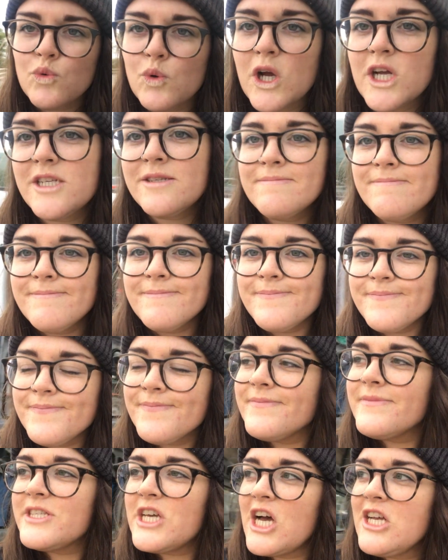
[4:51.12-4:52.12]
All good.
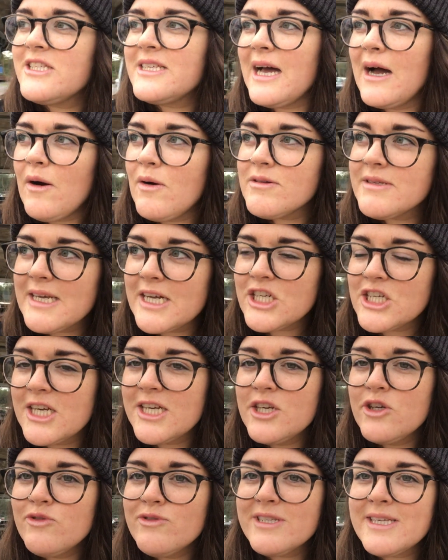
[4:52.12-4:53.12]
Turns out I was
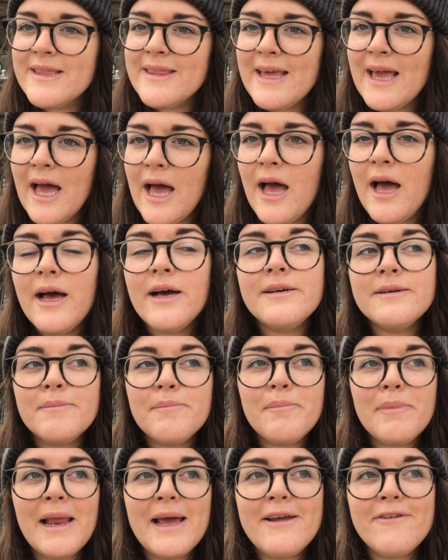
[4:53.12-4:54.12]
actually using the
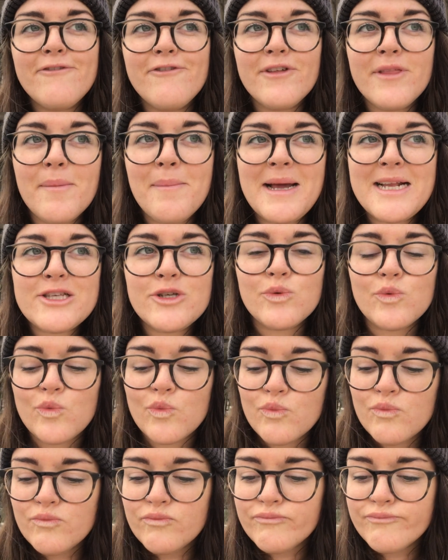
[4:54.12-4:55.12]
blade for the metal.
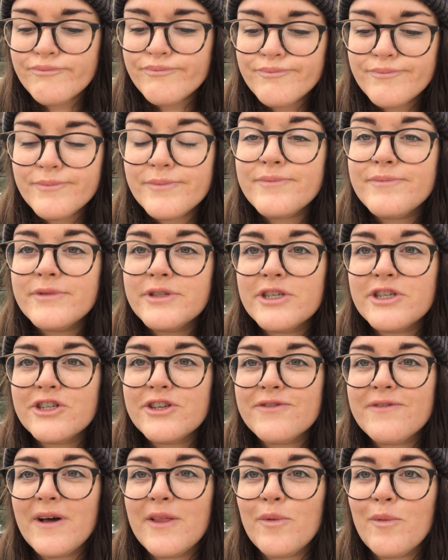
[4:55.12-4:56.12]
So I
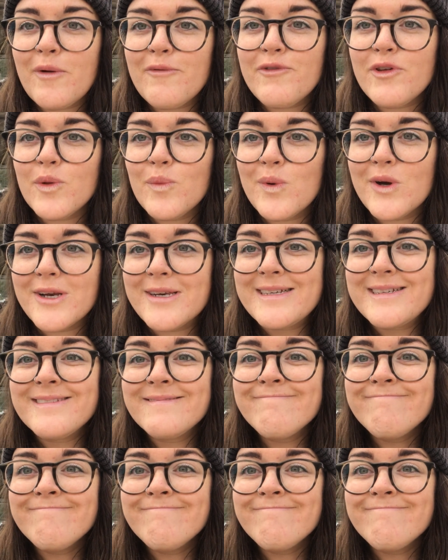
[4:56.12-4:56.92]
just found the one for the wood.